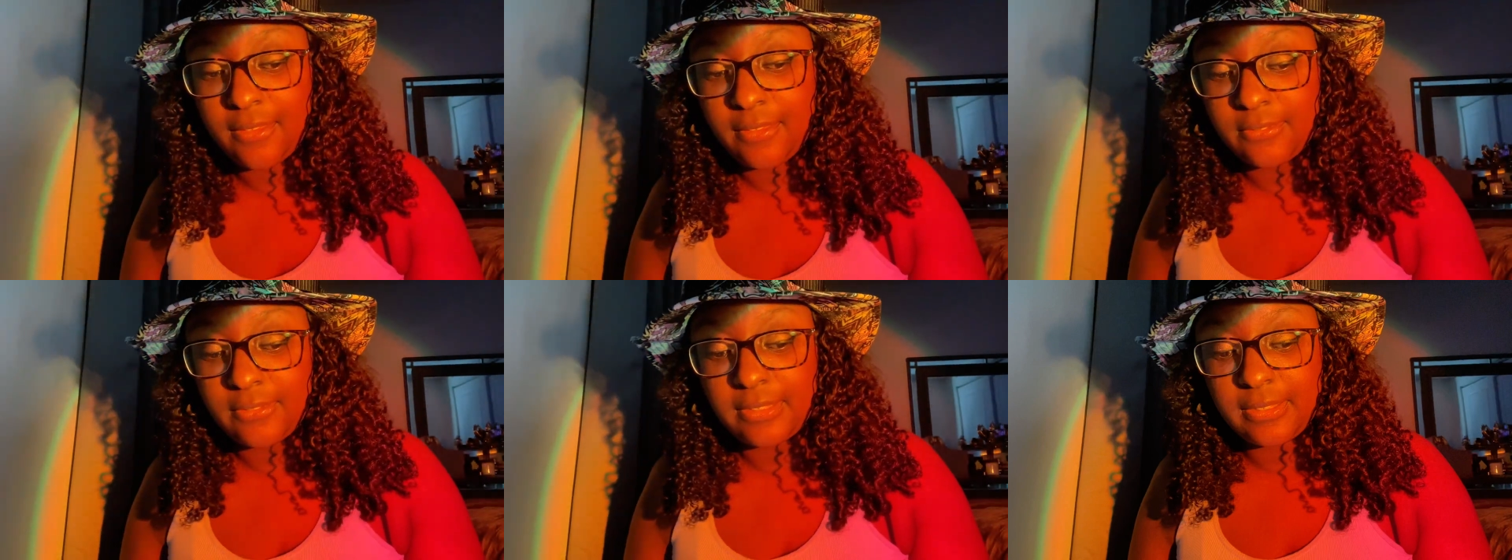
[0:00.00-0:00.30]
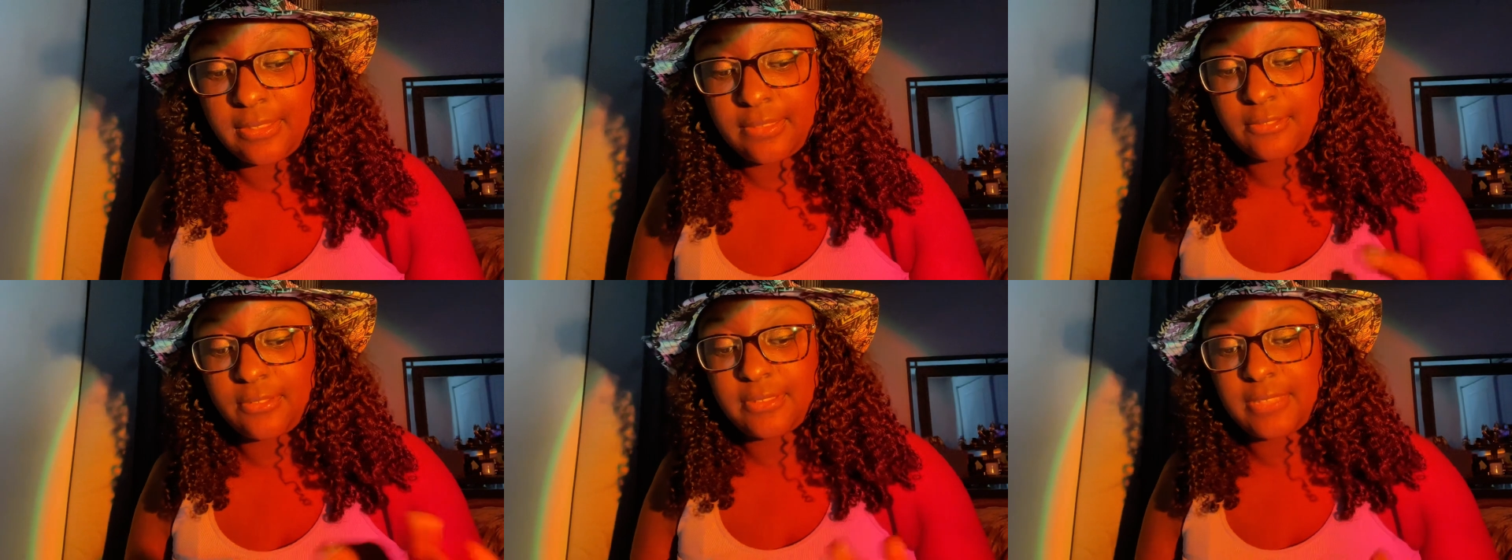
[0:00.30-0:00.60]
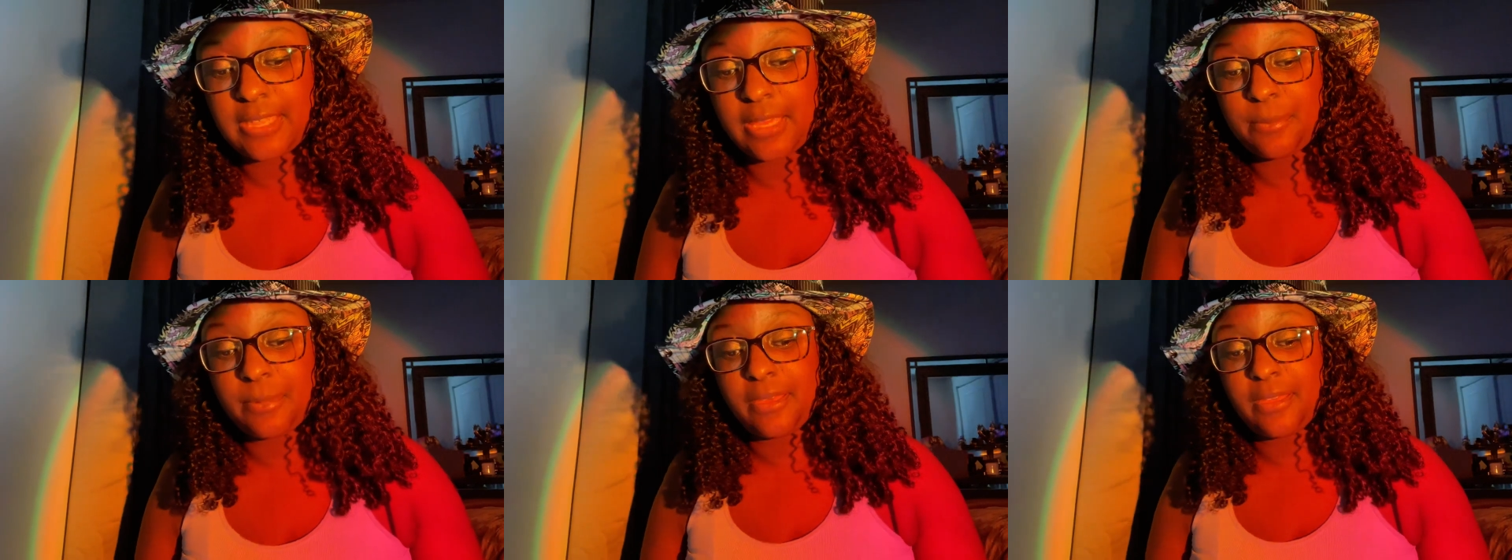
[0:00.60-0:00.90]
Just
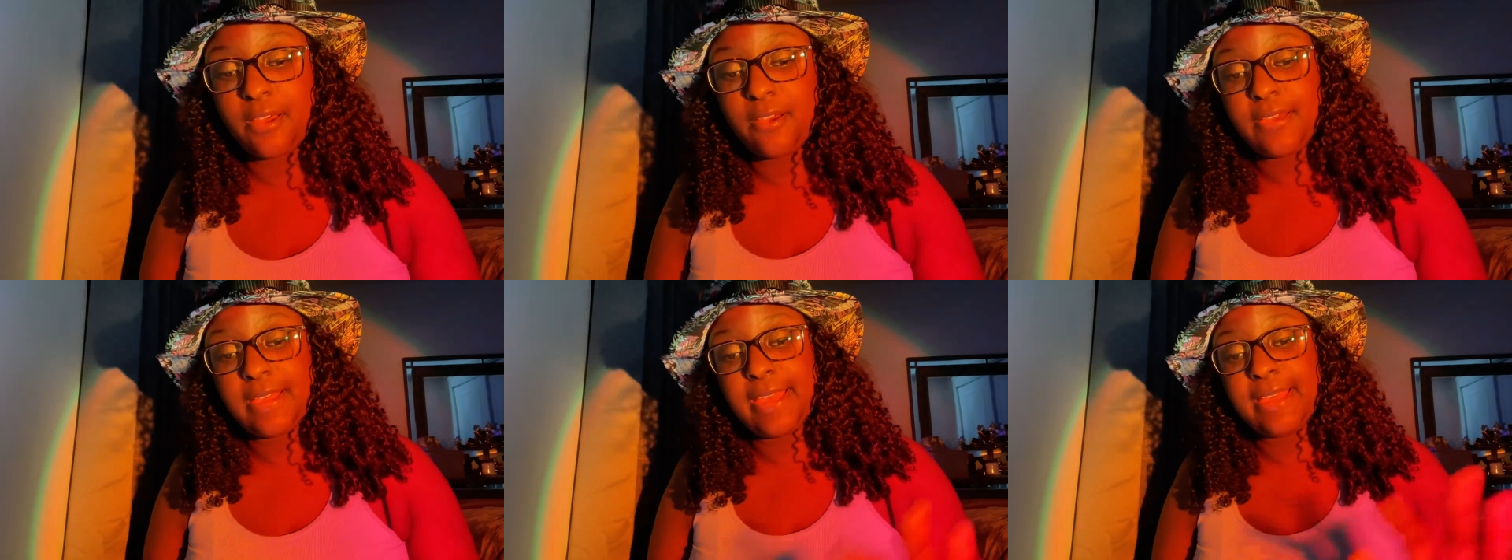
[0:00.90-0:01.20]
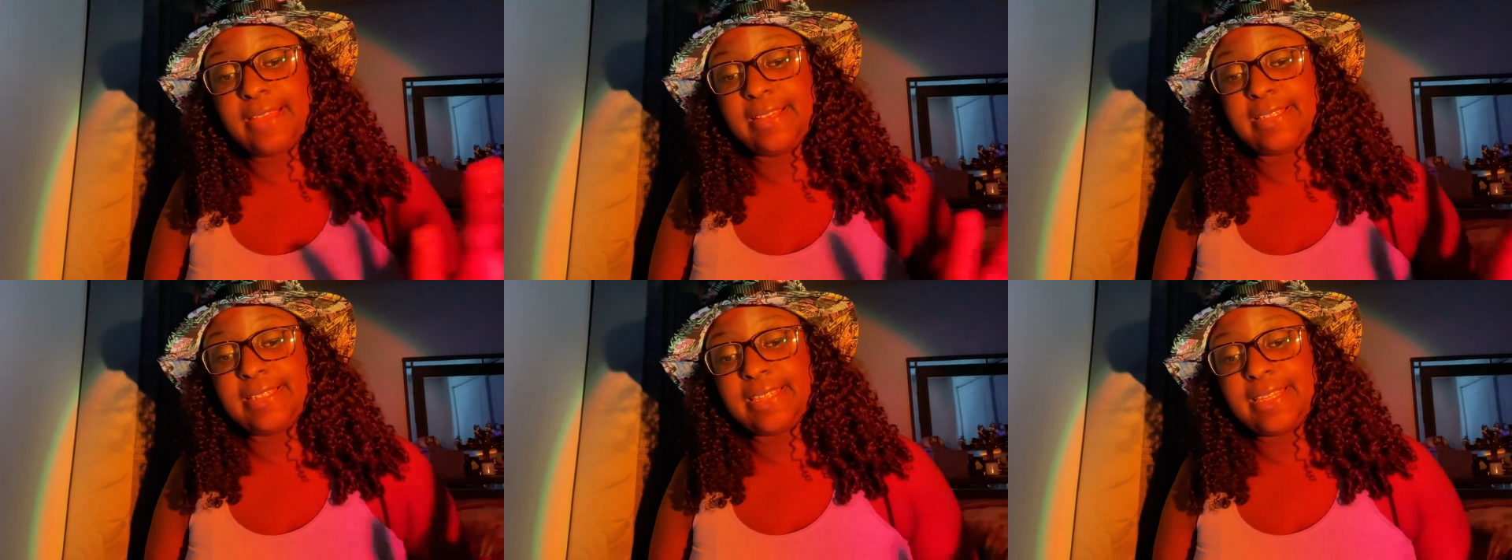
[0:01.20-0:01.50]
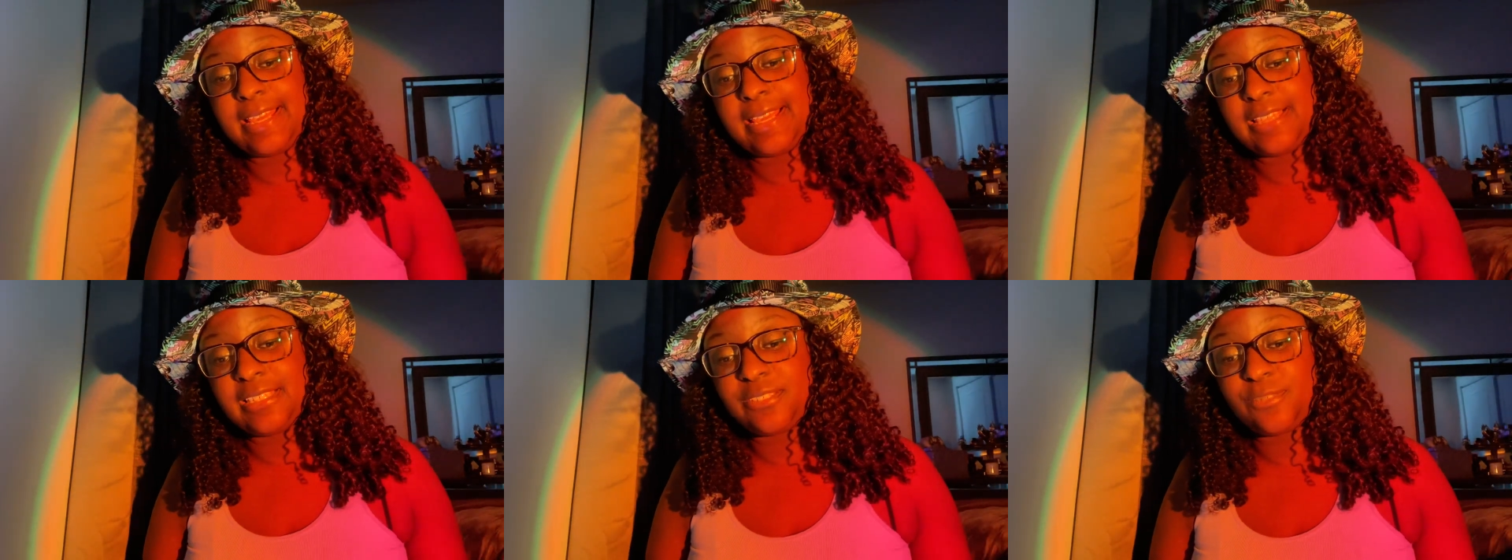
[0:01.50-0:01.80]
entertainment. Okay,
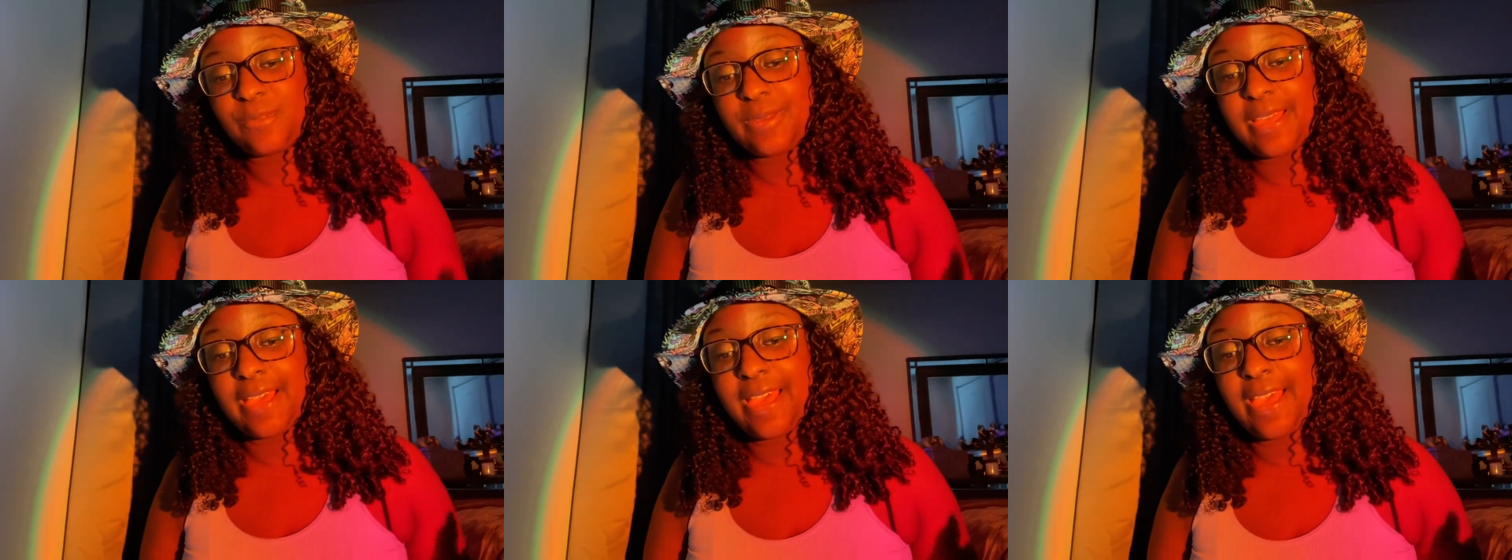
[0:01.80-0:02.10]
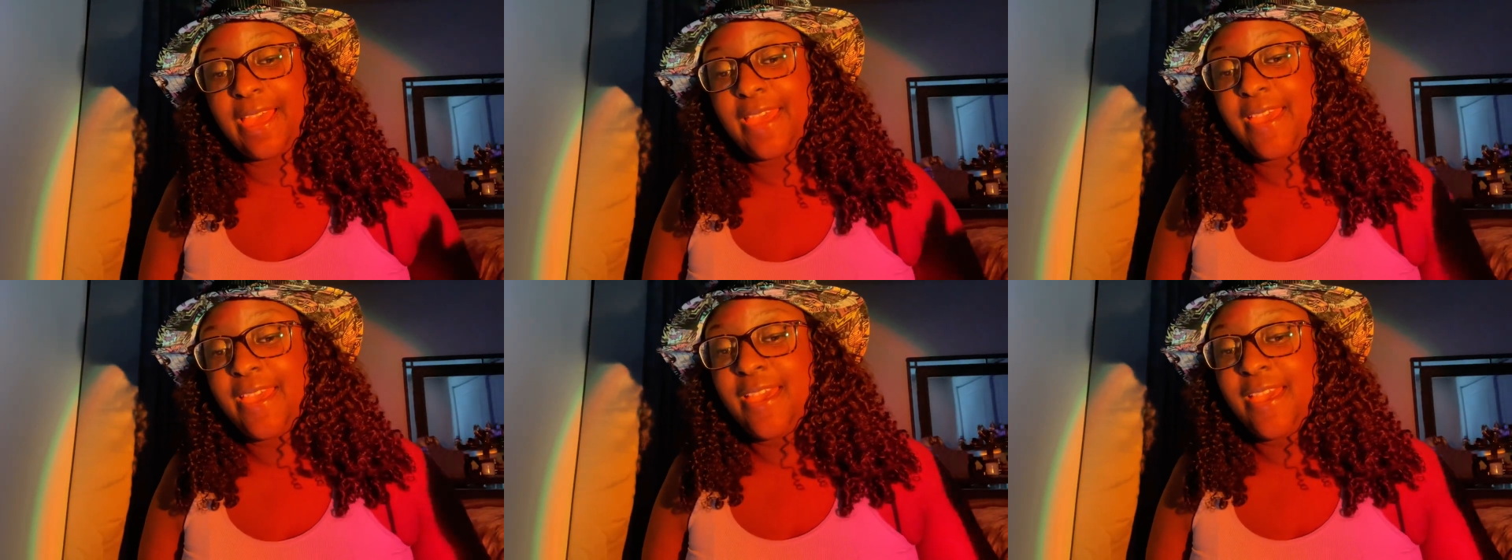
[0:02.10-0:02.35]
next we got